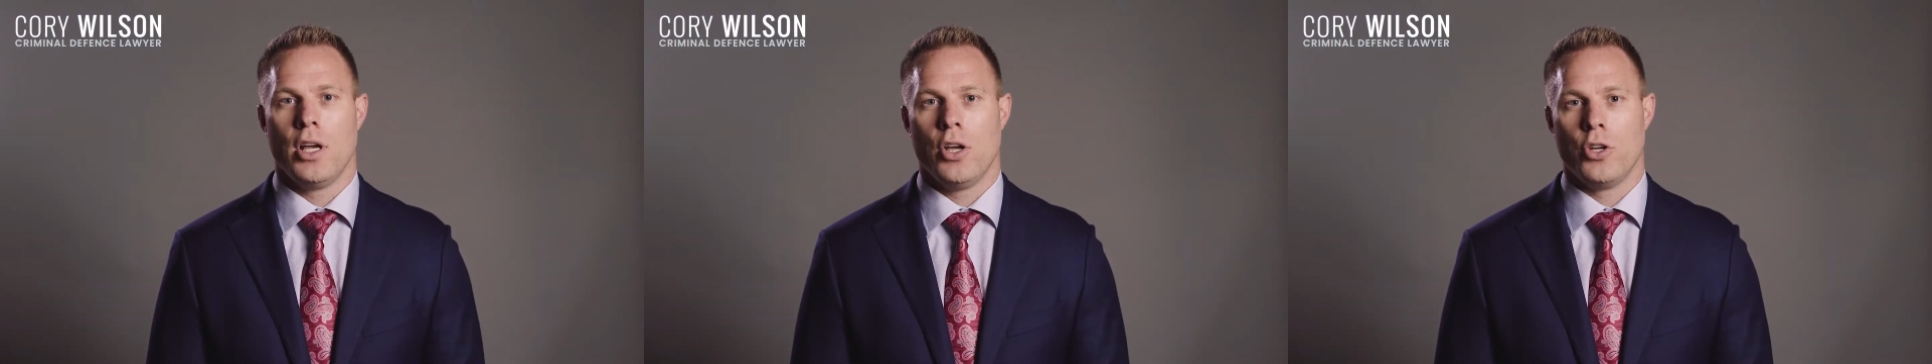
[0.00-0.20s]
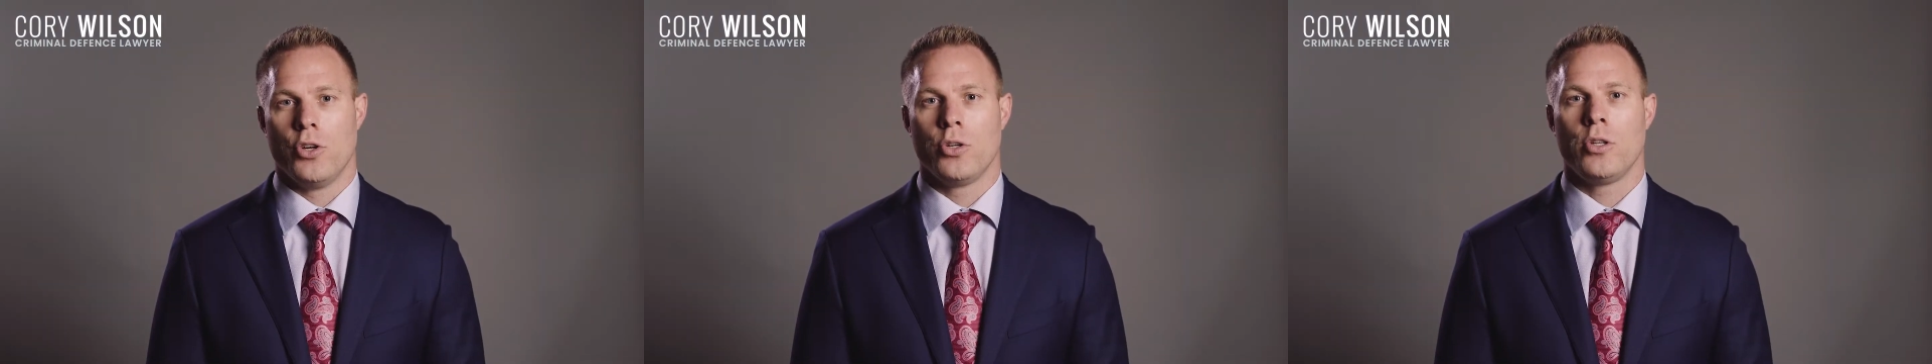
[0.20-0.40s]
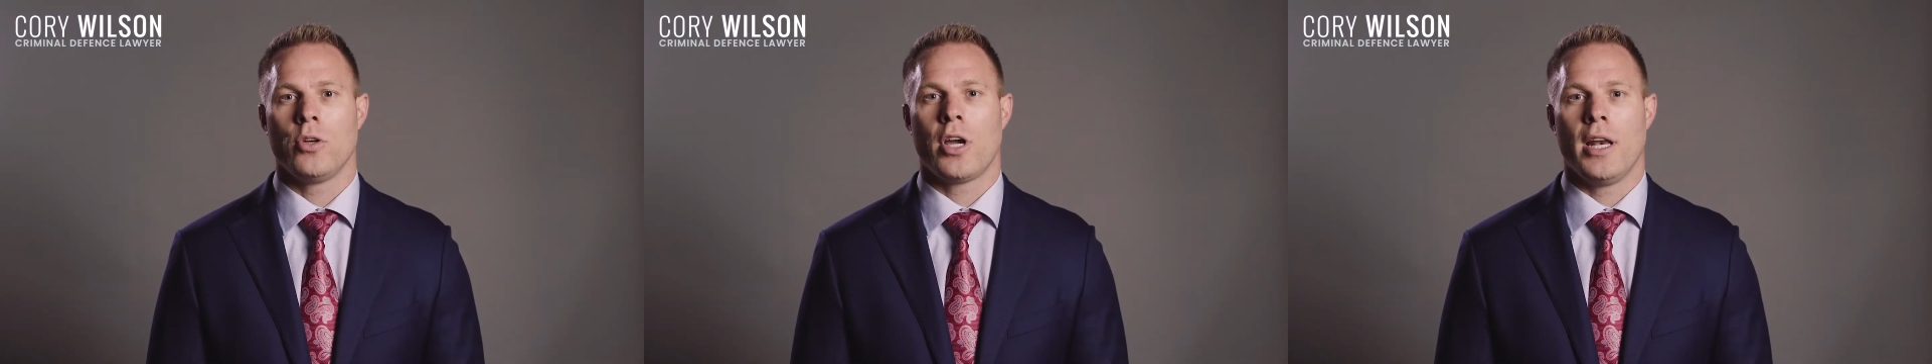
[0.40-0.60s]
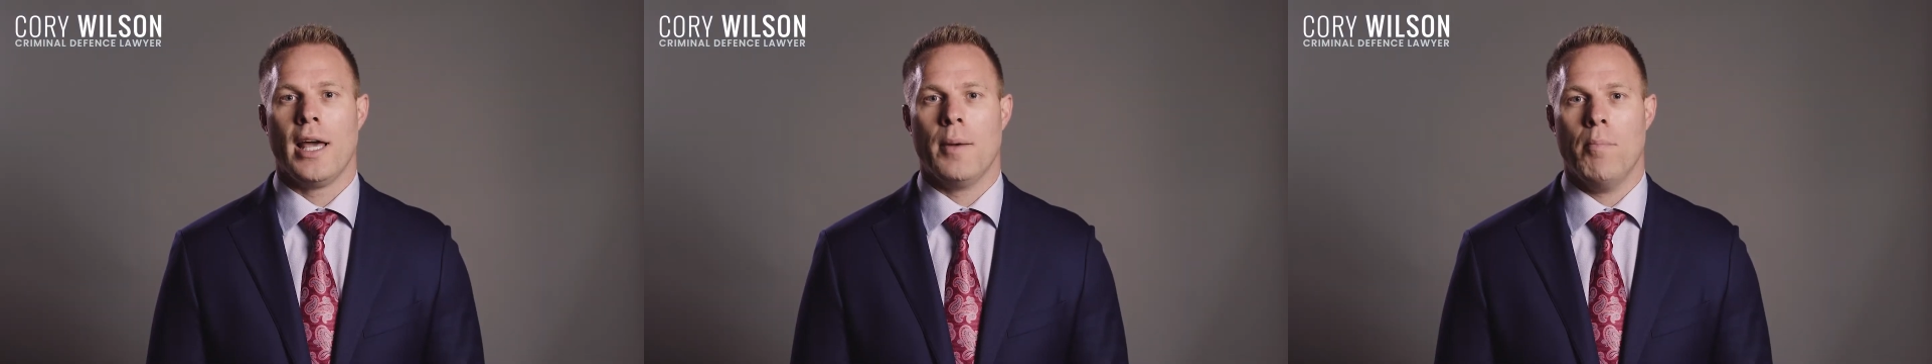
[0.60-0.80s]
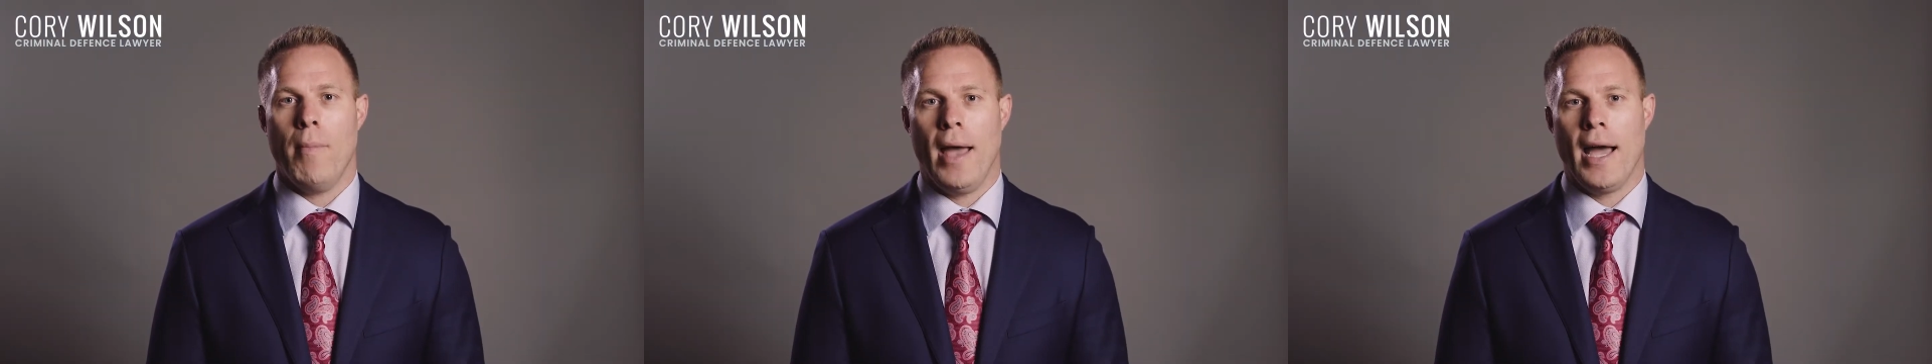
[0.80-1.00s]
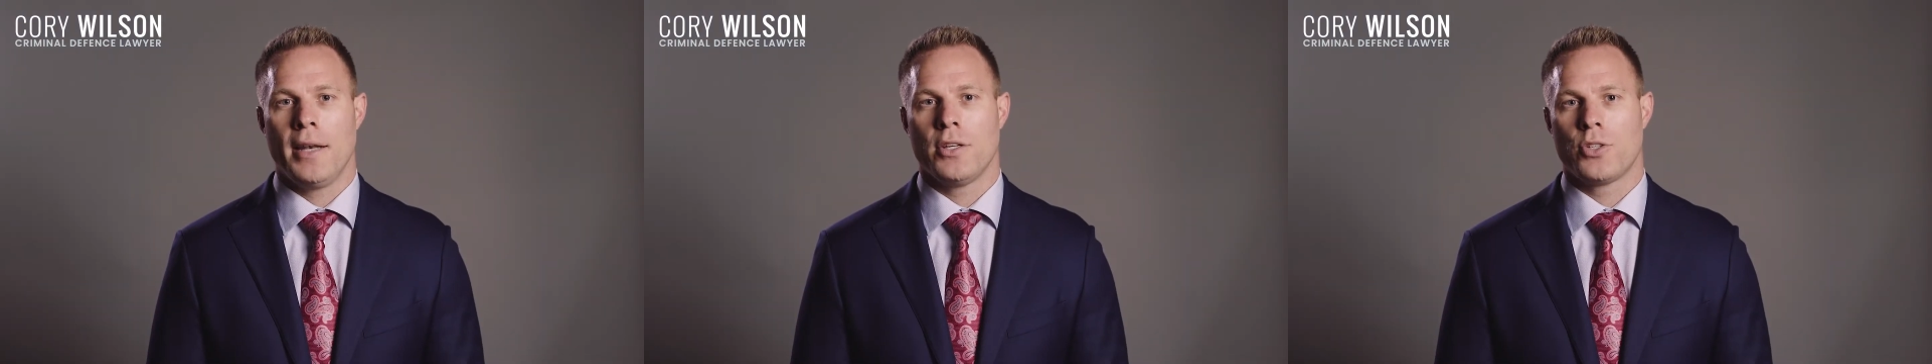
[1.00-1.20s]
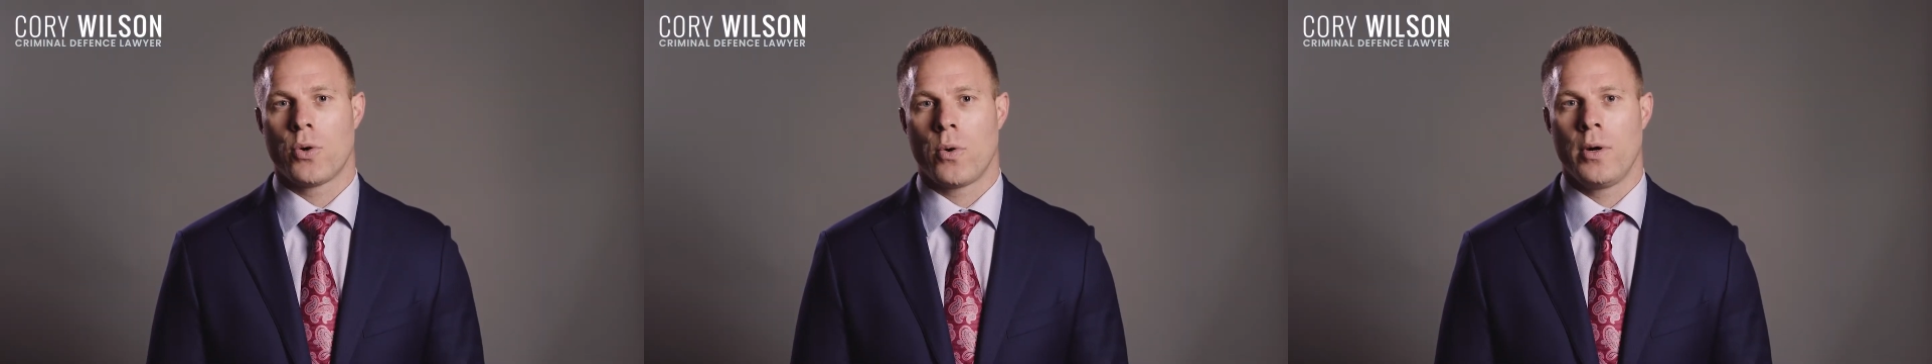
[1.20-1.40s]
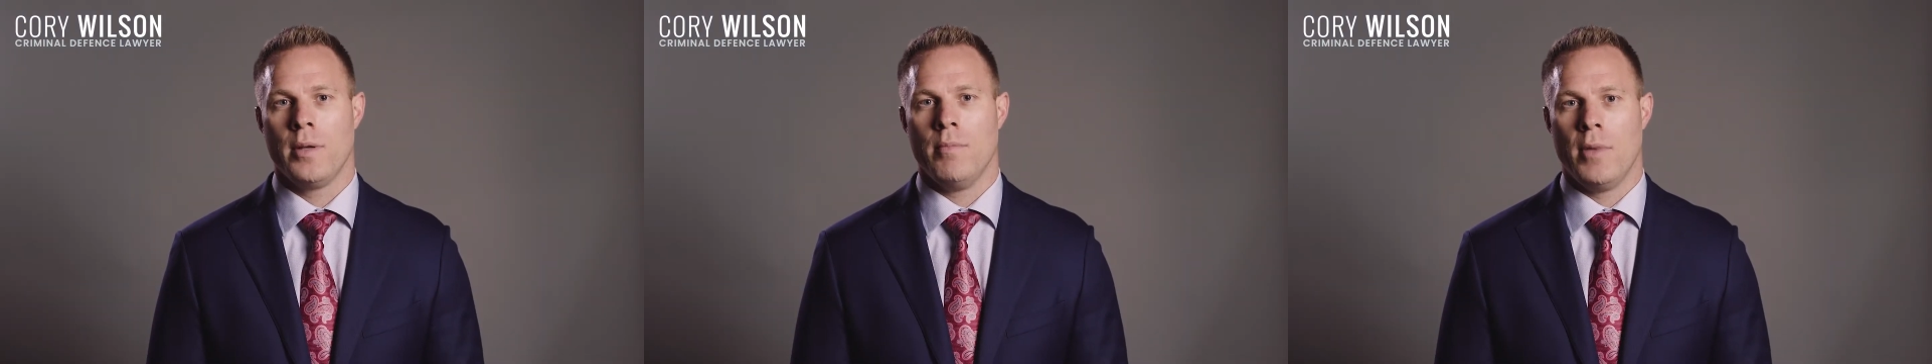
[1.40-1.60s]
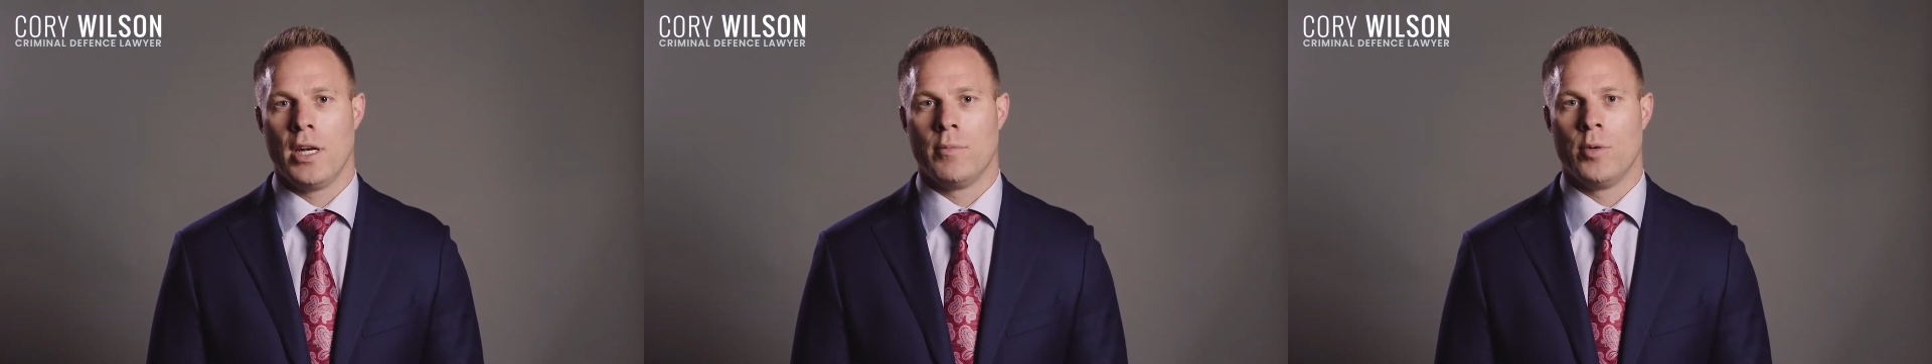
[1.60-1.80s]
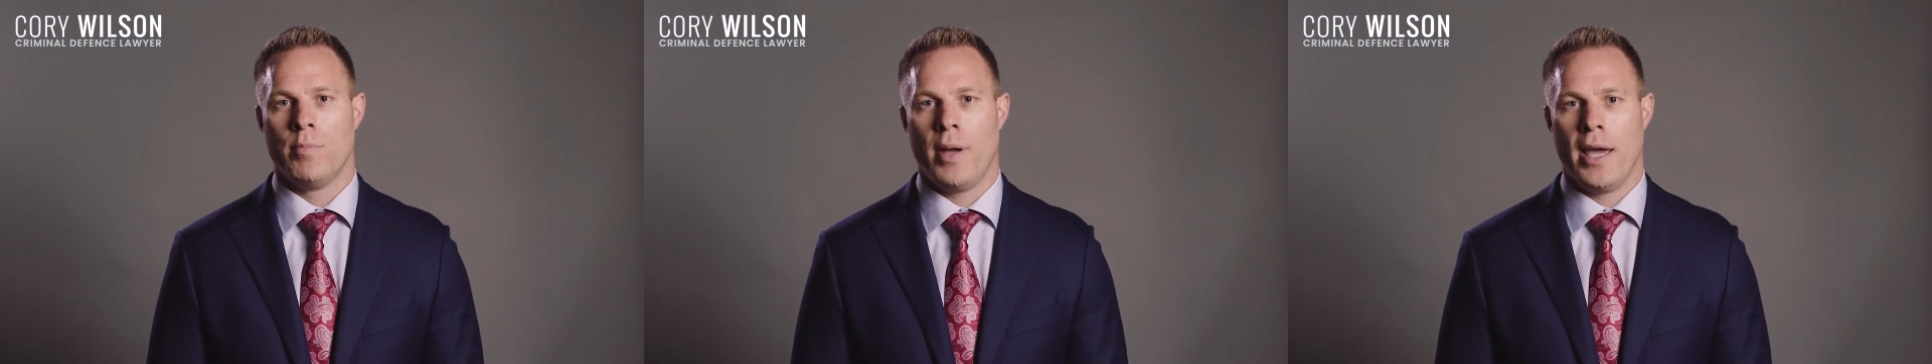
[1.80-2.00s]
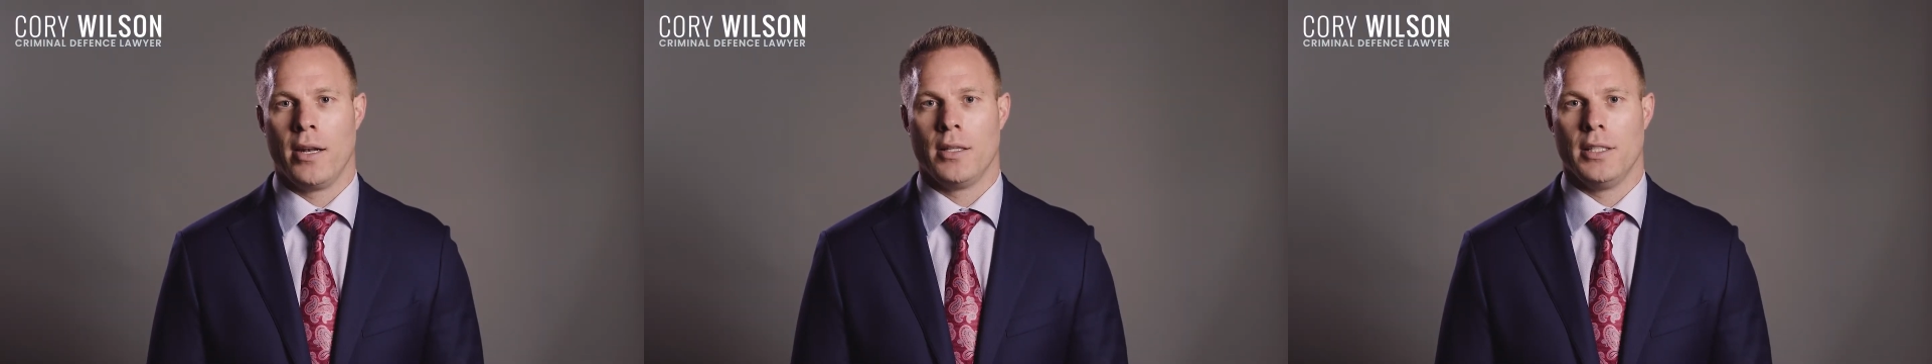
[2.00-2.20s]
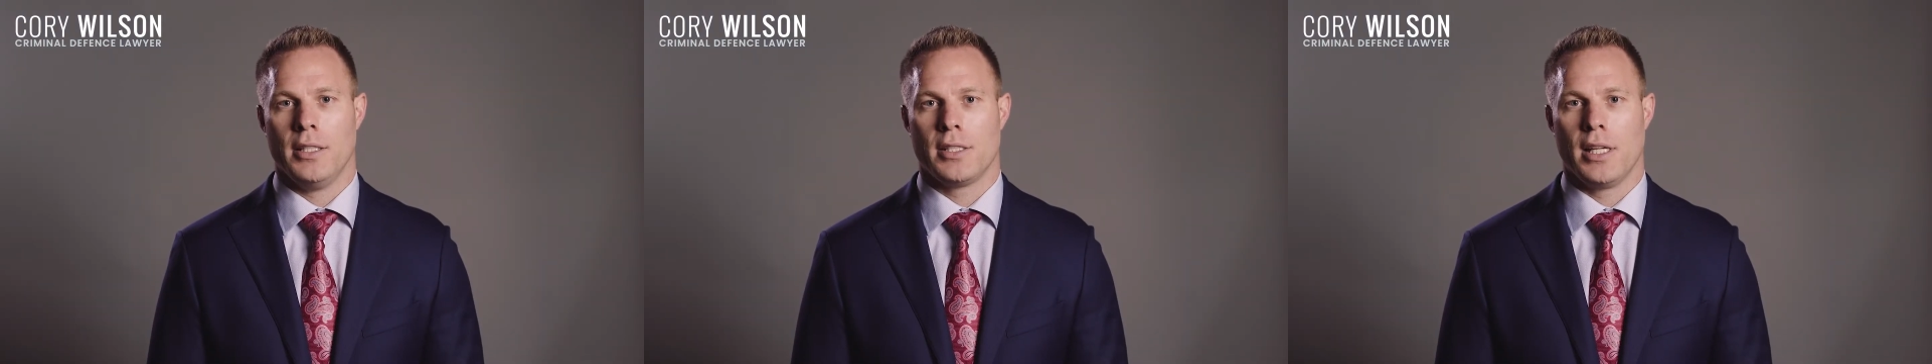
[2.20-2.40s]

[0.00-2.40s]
you're looking at mandatory minimum penalties,